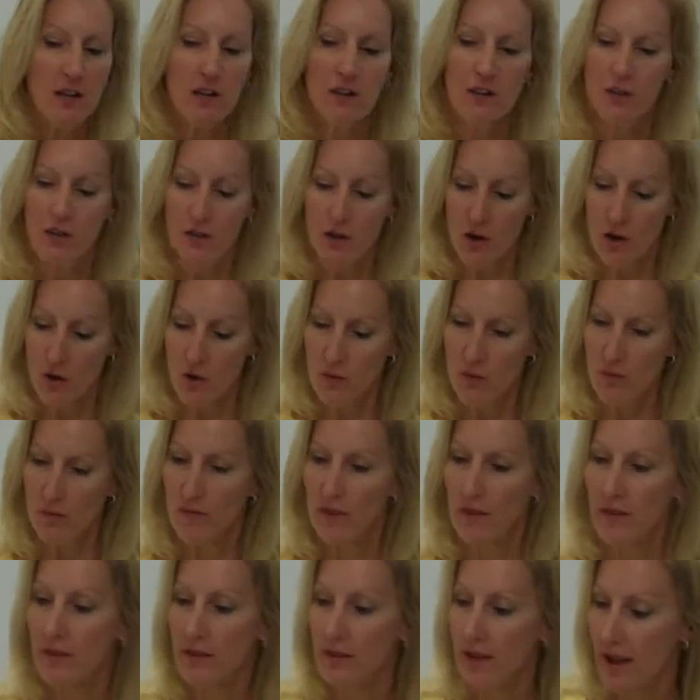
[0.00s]
So
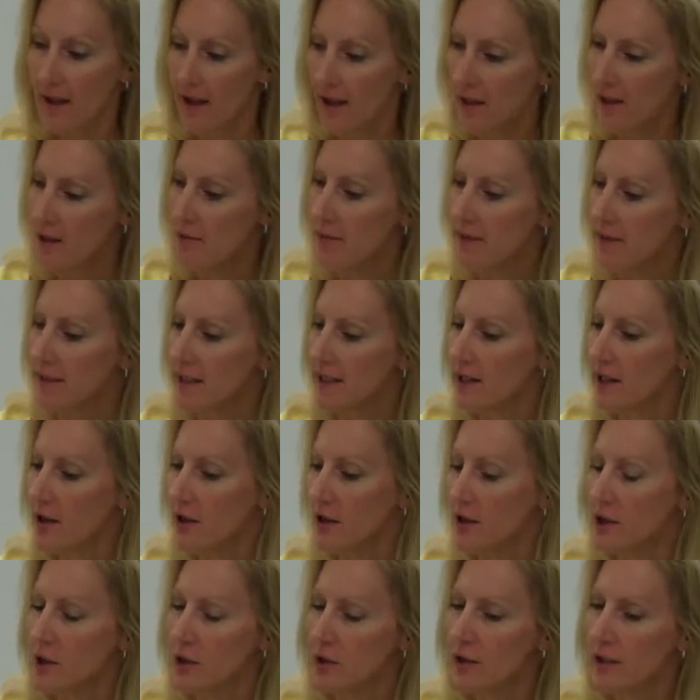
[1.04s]
the elements that
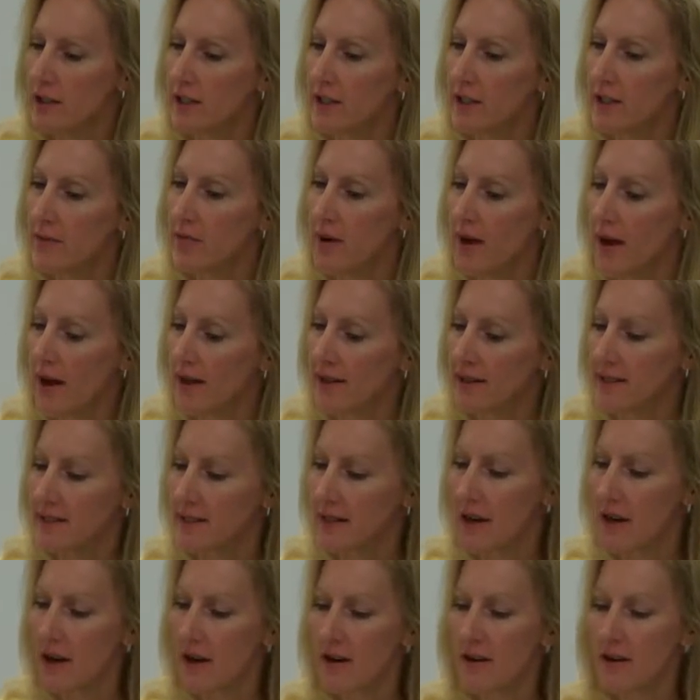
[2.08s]
are included in the
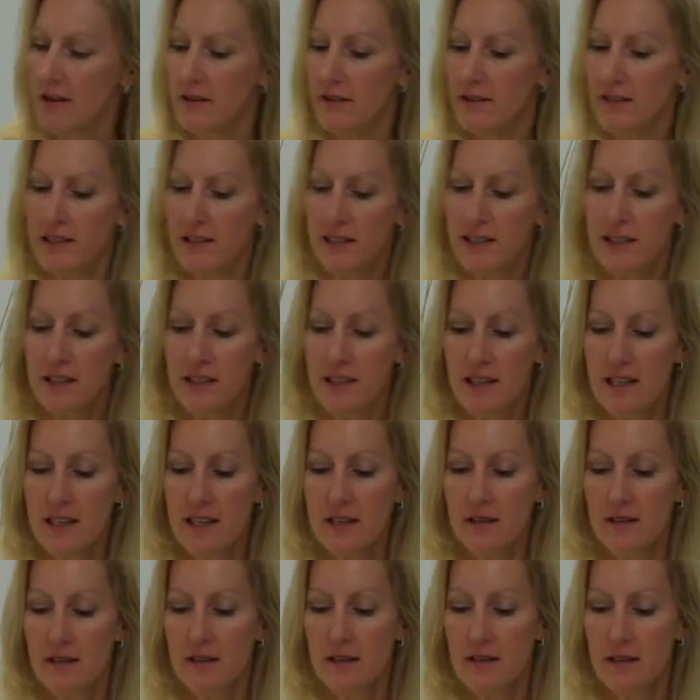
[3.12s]
box are
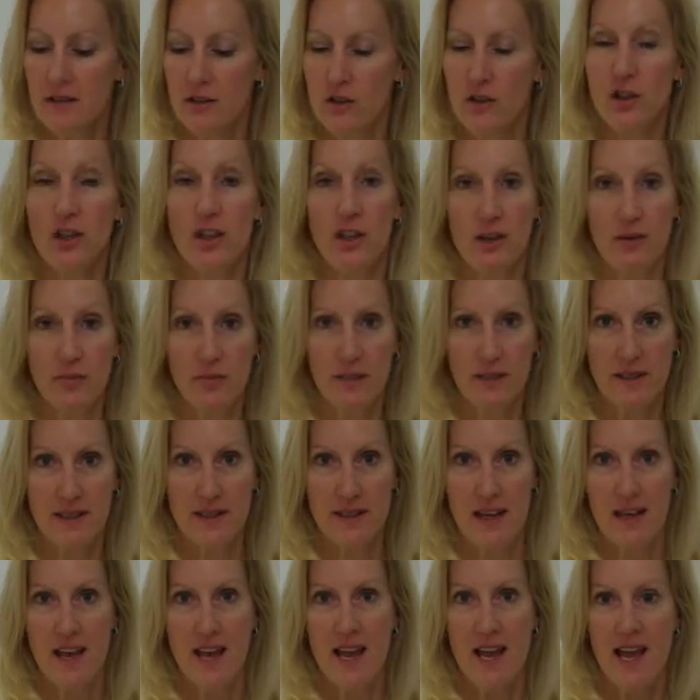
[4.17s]
60
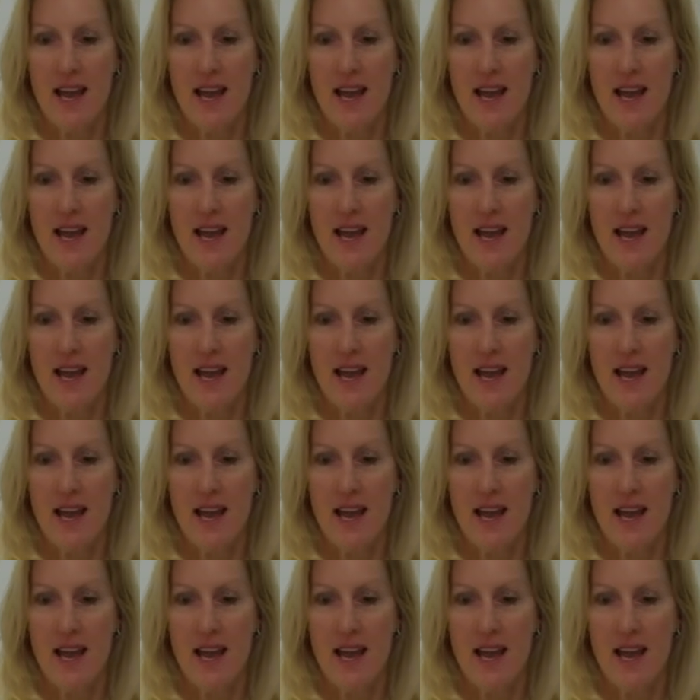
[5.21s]
chips,